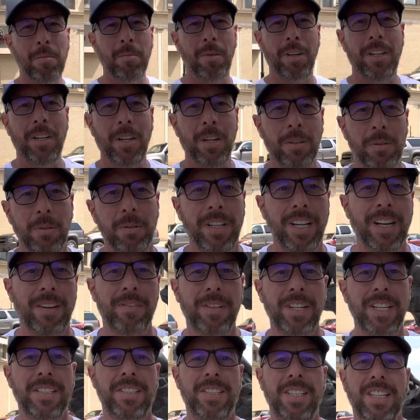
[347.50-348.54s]
My girls would love
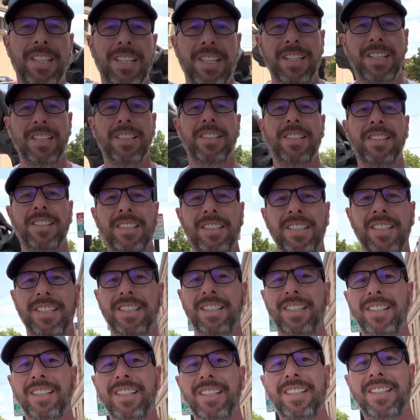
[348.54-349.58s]
this here.
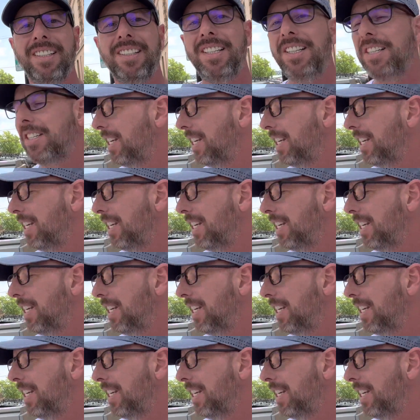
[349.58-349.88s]
This